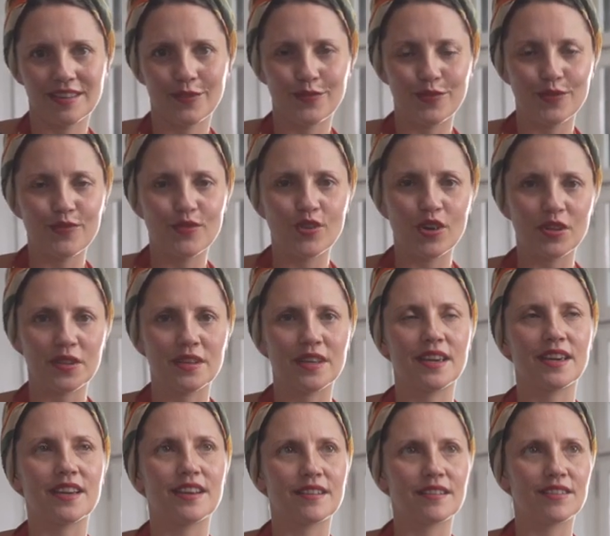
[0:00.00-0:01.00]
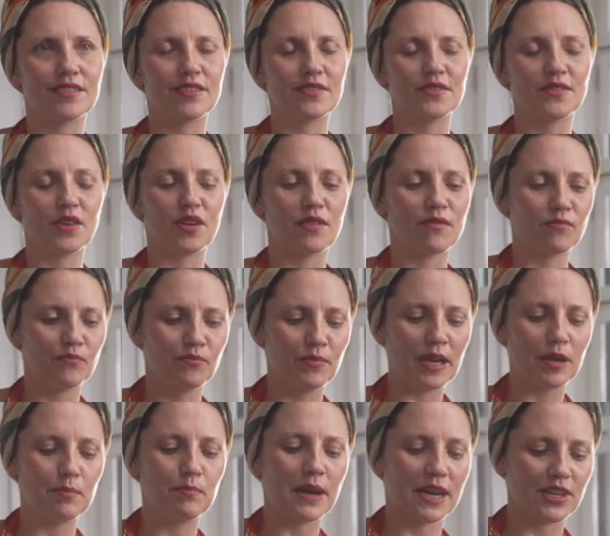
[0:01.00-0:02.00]
If you've got like
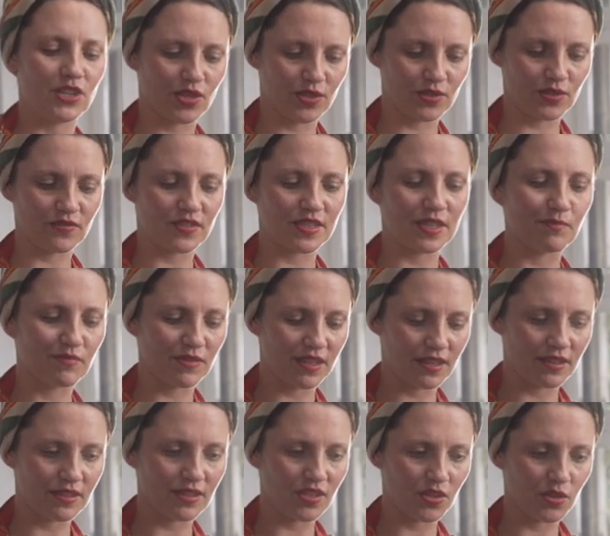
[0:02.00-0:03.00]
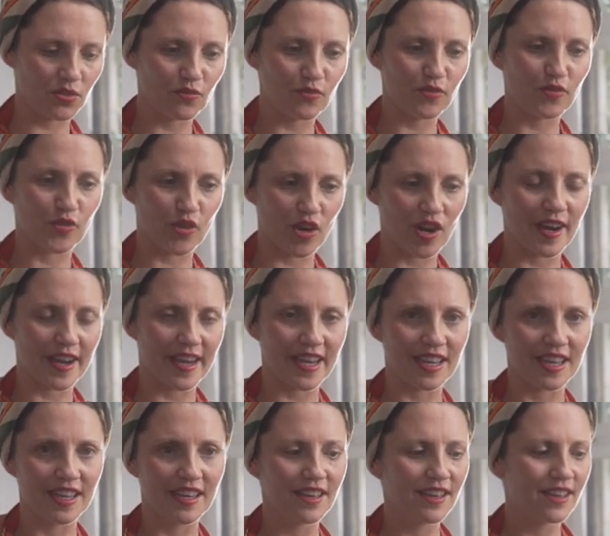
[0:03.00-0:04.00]
big batches of something to
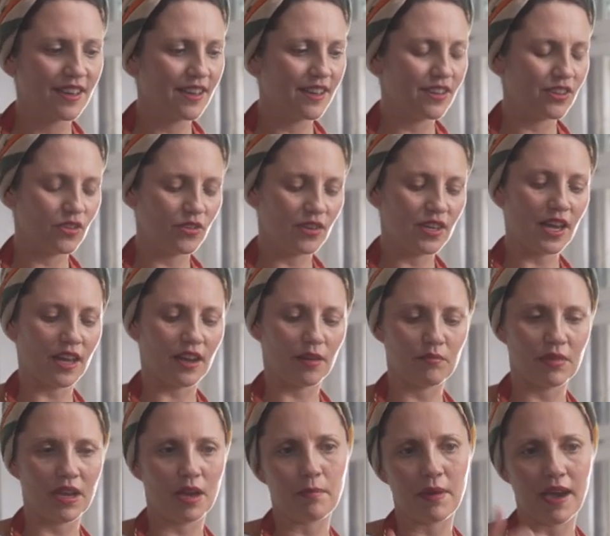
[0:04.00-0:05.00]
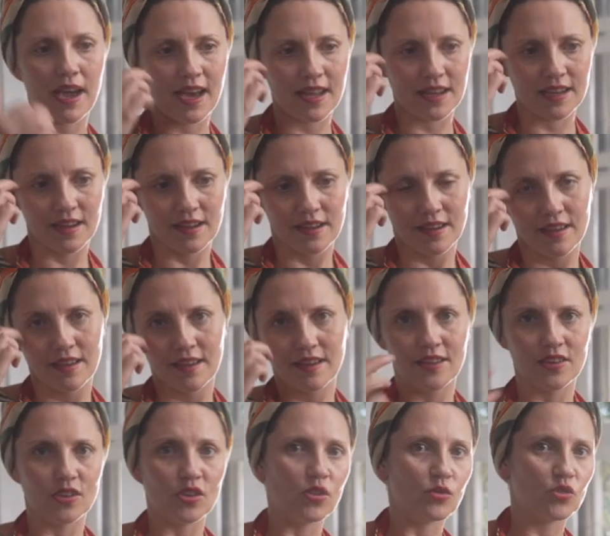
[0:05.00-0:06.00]
fry, you get a big pan,
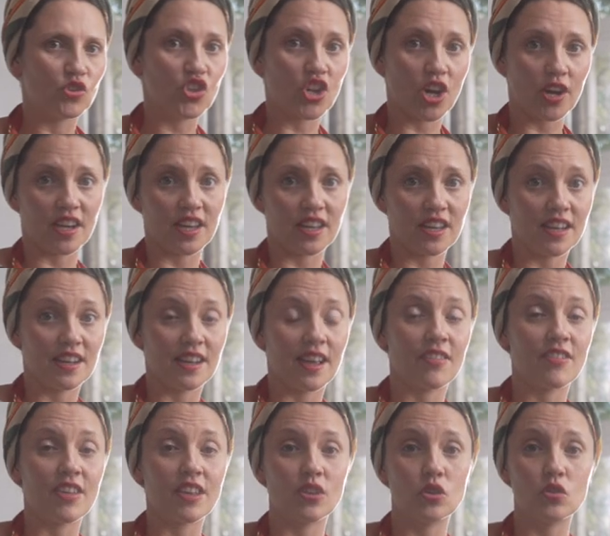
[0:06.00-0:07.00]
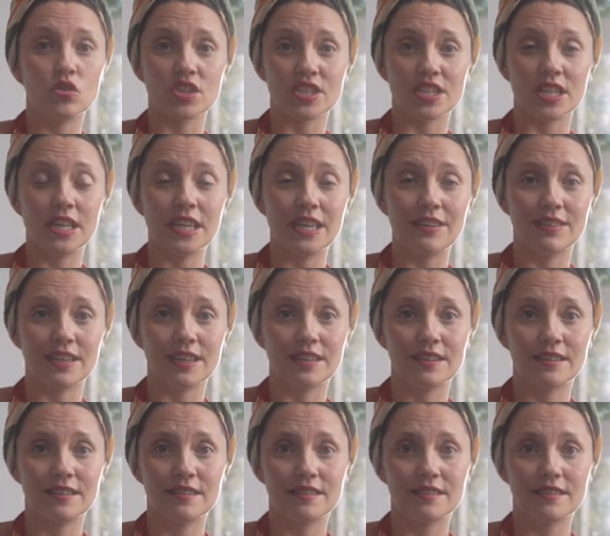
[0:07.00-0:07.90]
you chuck it in, and then you just leave it.